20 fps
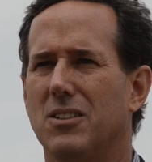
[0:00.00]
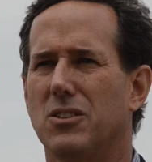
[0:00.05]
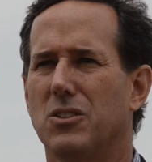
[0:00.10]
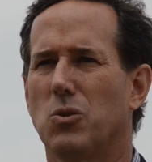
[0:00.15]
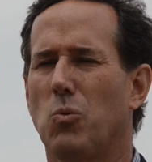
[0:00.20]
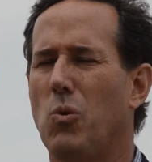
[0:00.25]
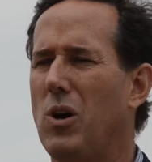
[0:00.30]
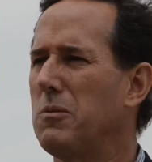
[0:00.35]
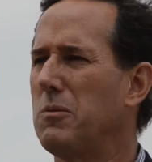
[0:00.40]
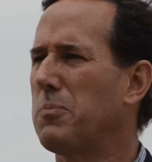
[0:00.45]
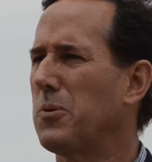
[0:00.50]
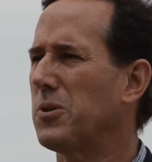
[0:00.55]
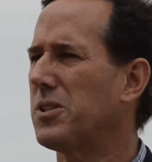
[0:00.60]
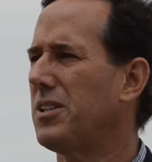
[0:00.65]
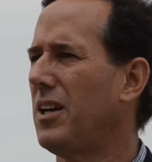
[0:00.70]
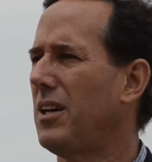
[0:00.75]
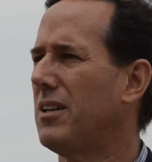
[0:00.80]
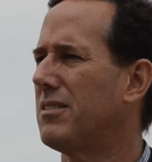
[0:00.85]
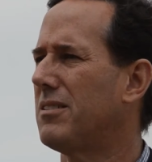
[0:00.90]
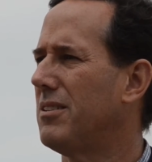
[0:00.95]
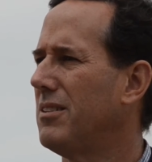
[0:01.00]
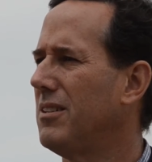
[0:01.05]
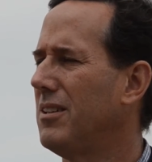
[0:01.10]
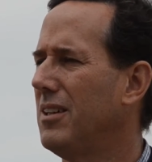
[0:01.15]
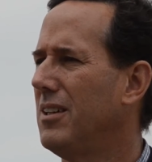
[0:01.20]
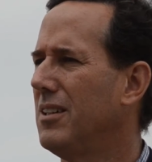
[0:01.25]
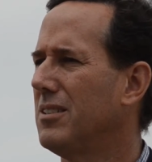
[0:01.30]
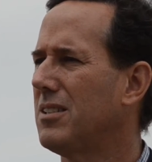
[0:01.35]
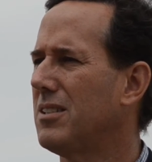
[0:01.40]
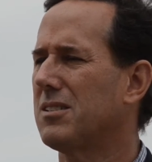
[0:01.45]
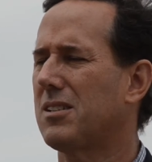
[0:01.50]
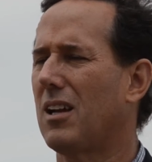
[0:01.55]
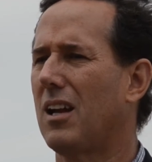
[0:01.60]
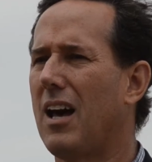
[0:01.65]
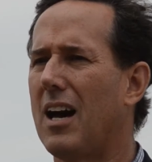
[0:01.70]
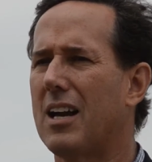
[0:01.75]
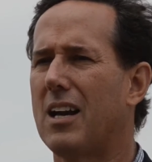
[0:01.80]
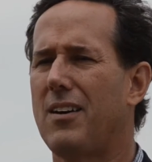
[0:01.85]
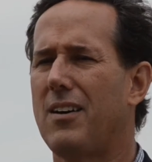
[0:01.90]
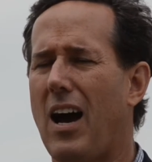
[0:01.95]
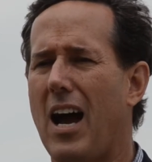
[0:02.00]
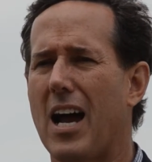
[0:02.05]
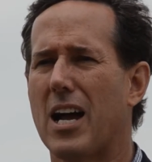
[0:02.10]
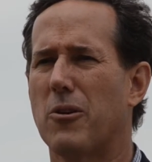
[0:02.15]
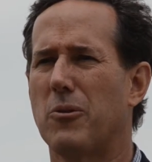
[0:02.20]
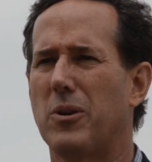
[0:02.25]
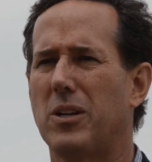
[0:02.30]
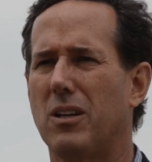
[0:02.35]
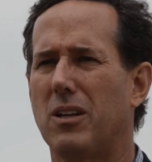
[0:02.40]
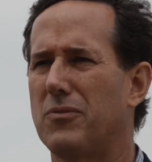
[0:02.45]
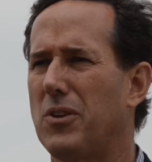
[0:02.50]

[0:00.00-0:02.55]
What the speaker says: The 1% does a lot of hiring